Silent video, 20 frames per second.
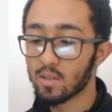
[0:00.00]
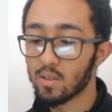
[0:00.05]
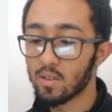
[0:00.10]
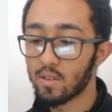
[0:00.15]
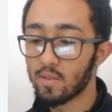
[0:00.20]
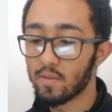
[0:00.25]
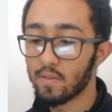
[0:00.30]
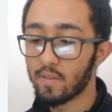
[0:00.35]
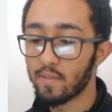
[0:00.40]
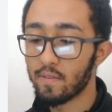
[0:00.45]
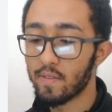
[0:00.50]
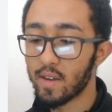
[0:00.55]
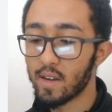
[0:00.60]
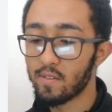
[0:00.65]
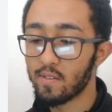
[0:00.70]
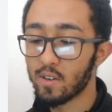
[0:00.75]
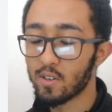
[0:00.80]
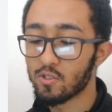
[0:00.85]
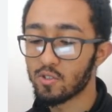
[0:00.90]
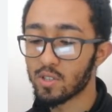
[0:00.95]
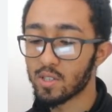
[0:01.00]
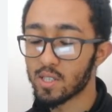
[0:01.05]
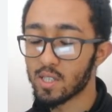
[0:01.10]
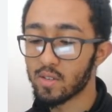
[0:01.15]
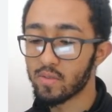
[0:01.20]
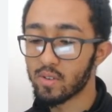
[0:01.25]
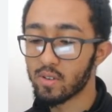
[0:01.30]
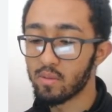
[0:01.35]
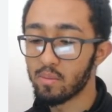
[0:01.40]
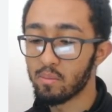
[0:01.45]
of
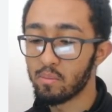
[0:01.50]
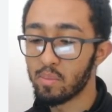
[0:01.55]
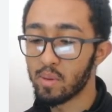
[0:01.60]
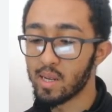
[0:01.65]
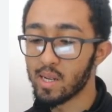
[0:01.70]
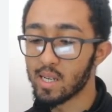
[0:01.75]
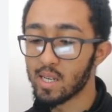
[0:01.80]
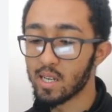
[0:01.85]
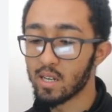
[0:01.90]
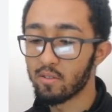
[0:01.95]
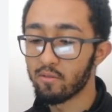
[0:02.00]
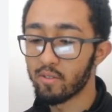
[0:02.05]
507 billion